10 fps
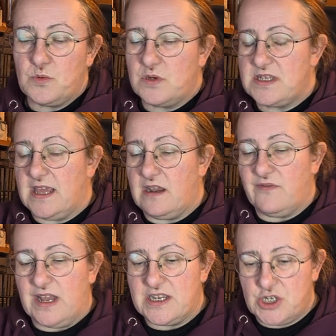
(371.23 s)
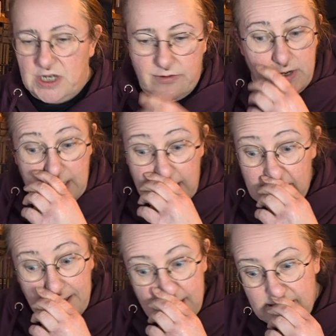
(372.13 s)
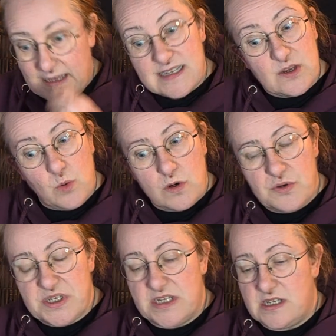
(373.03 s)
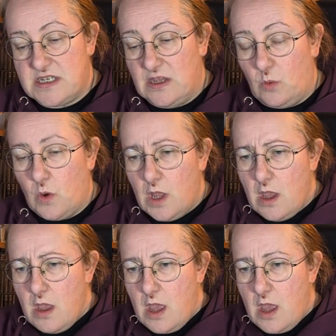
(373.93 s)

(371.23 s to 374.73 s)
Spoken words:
towards the end of last year as I wanted to.